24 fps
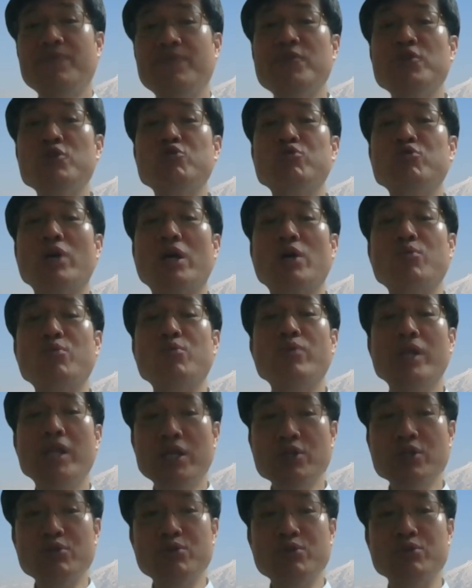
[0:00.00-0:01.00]
if you are
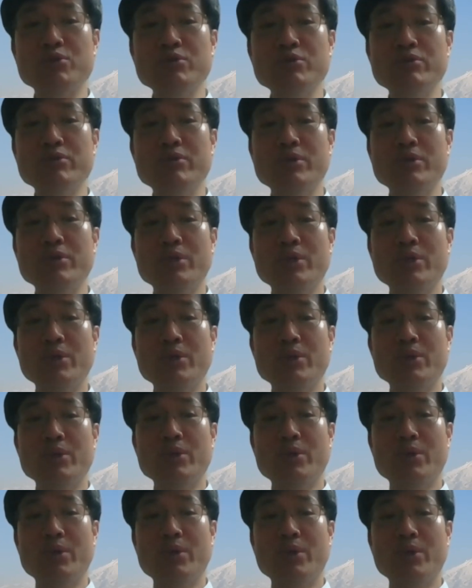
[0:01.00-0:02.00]
willing to,
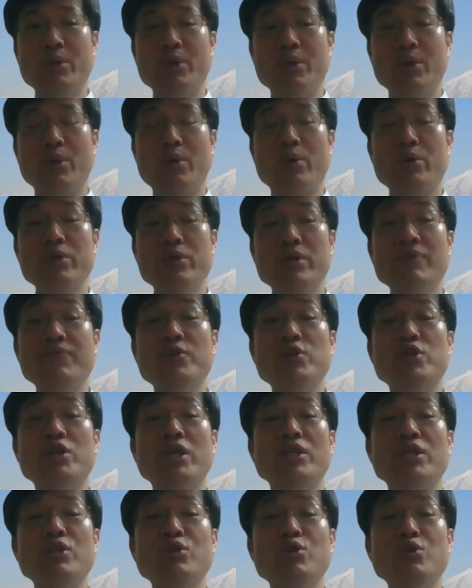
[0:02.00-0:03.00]
or if you
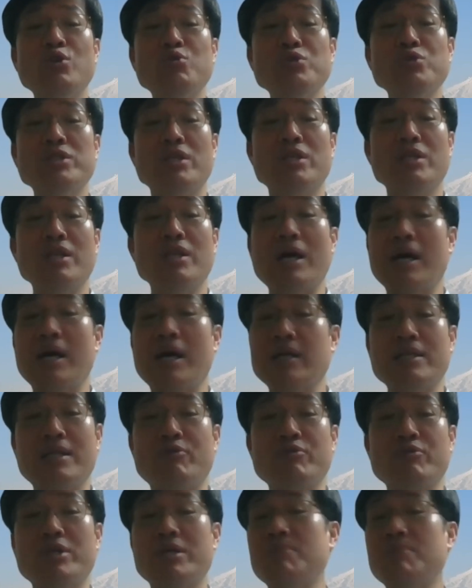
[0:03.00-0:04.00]
can use the
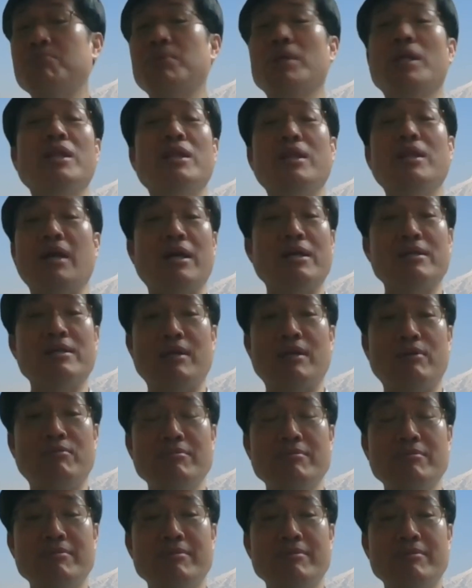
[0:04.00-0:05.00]
lockdown, complete
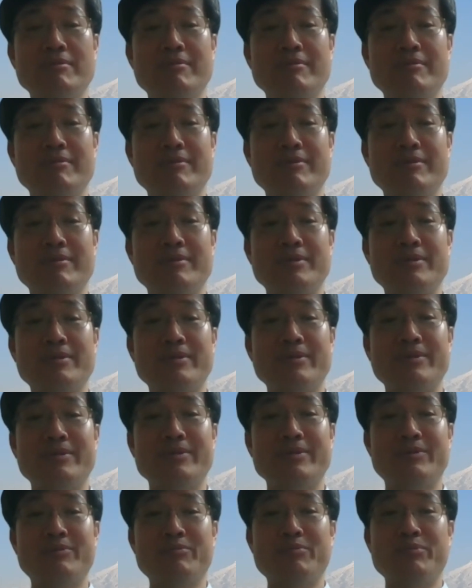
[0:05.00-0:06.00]
lockdown,
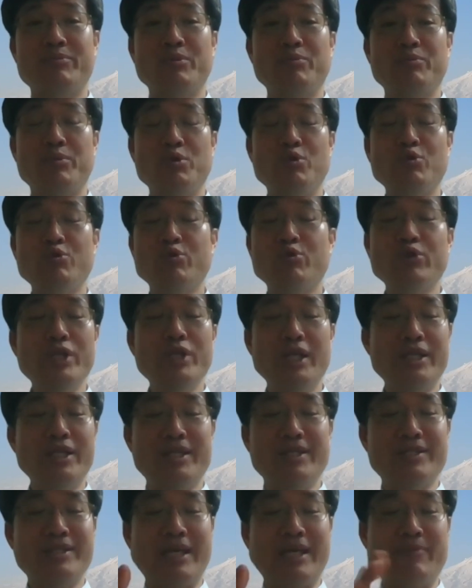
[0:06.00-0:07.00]
you don't
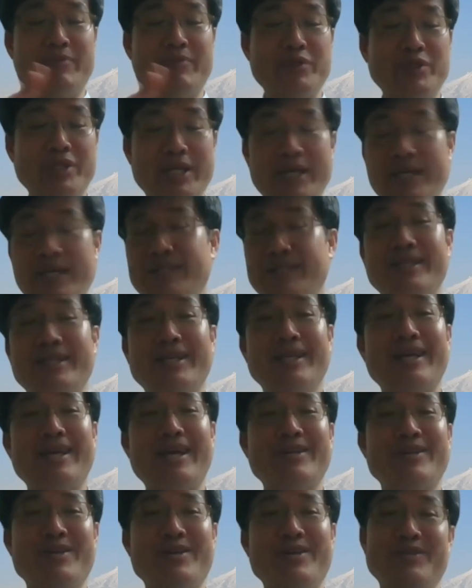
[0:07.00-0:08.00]
need this type of
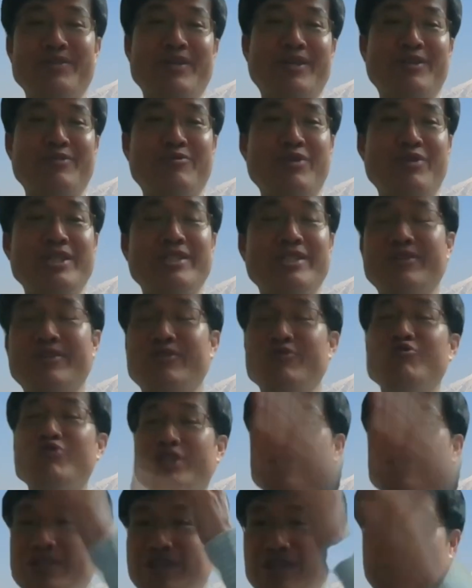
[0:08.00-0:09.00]
testing and contact tracing,
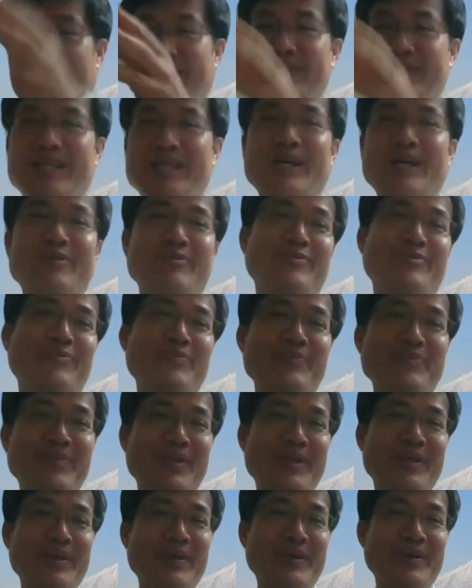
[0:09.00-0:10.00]
you just lock down.
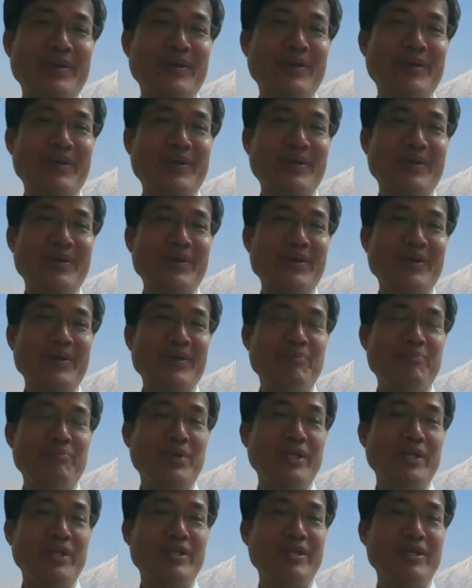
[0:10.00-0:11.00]

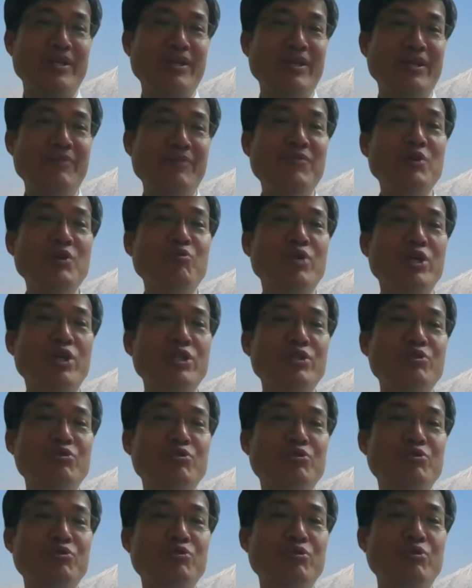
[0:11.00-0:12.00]
But if you
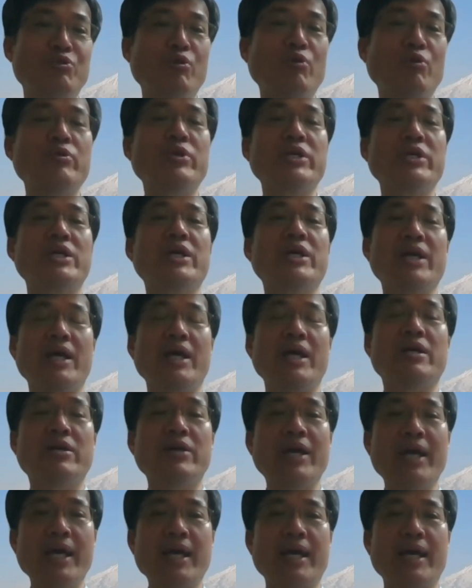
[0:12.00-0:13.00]
want to go
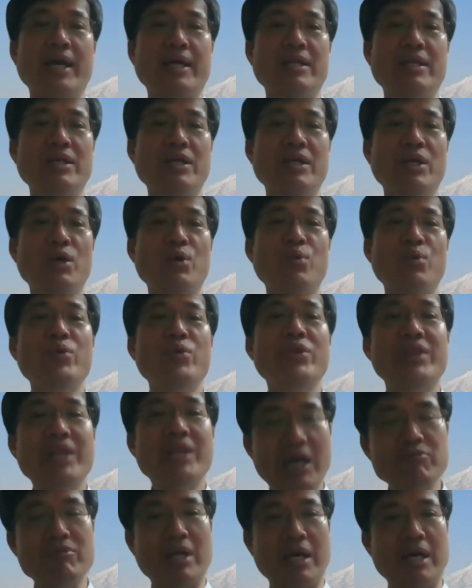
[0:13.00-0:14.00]
ahead
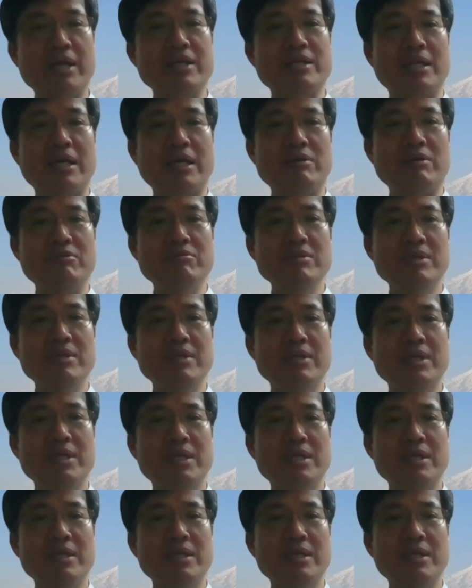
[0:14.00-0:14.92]
without lockdown,